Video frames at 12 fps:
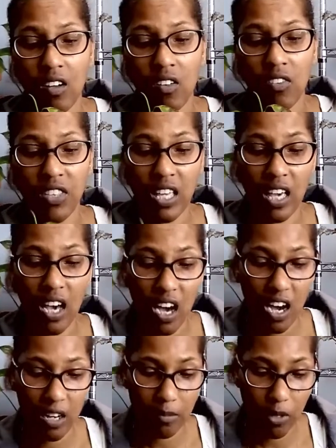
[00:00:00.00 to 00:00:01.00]
the
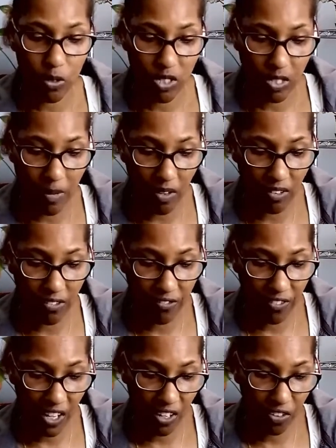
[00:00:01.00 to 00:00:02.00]
utmost amount of
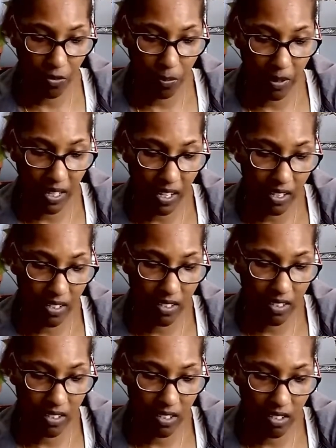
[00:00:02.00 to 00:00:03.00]
faith
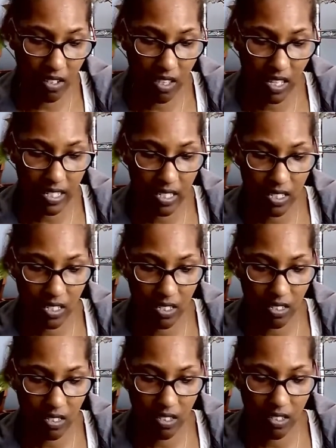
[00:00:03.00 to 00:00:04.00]
because this